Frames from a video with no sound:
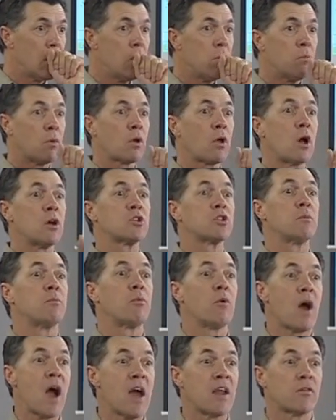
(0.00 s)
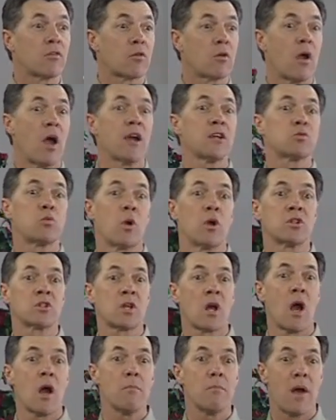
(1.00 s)
because the bride of Christ wears
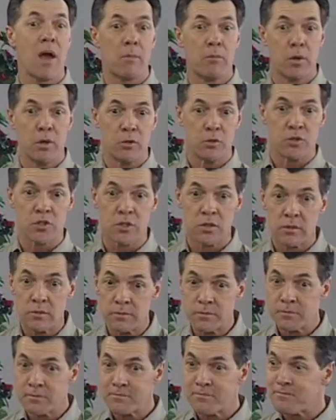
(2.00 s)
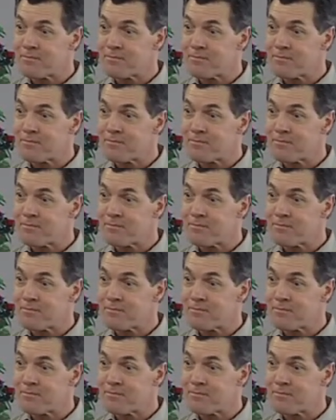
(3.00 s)
combat boots. Yeah.